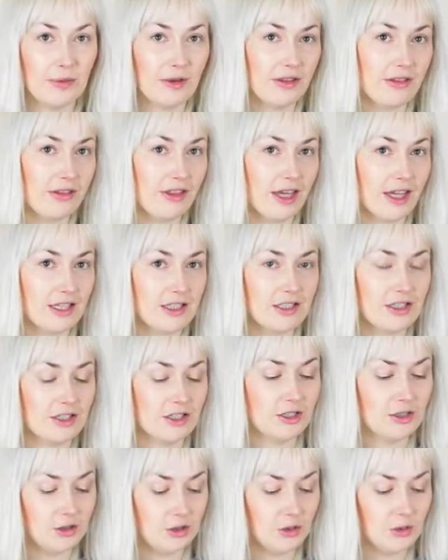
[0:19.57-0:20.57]
but thanks
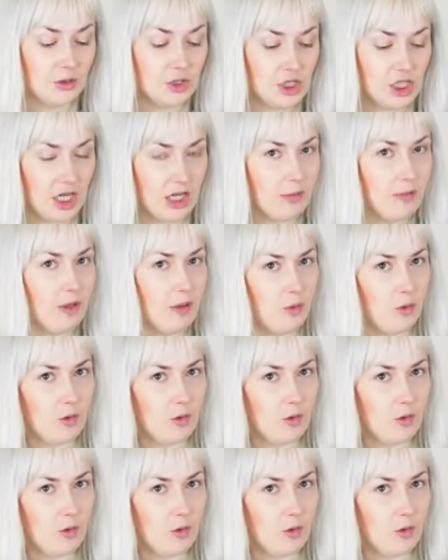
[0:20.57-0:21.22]
to chickpea